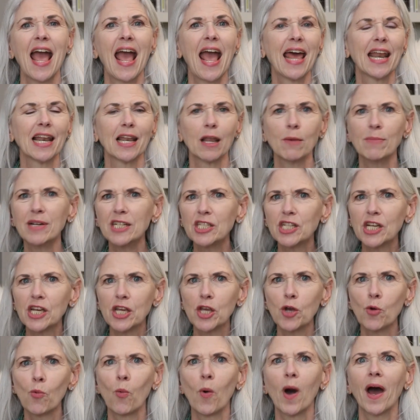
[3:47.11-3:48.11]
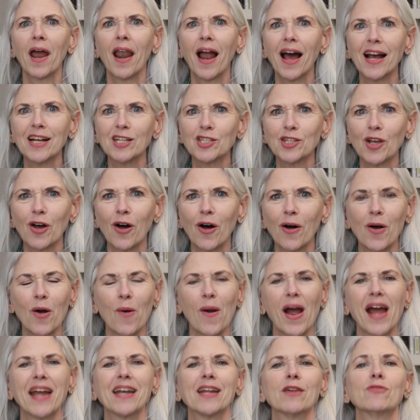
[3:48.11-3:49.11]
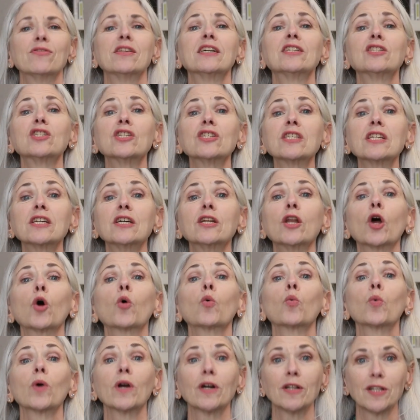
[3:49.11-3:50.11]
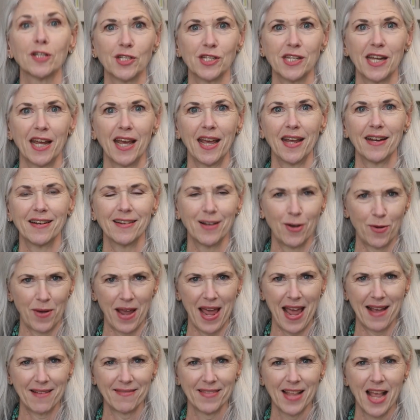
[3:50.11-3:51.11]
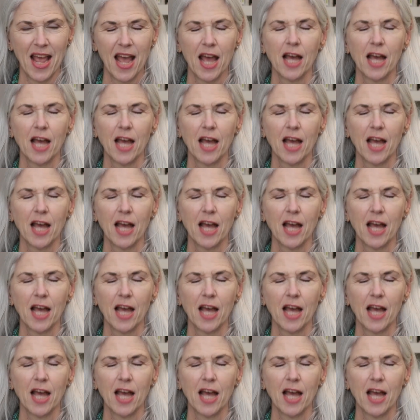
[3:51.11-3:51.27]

And let me tell you what I saw, all right? And this is in real estate, okay?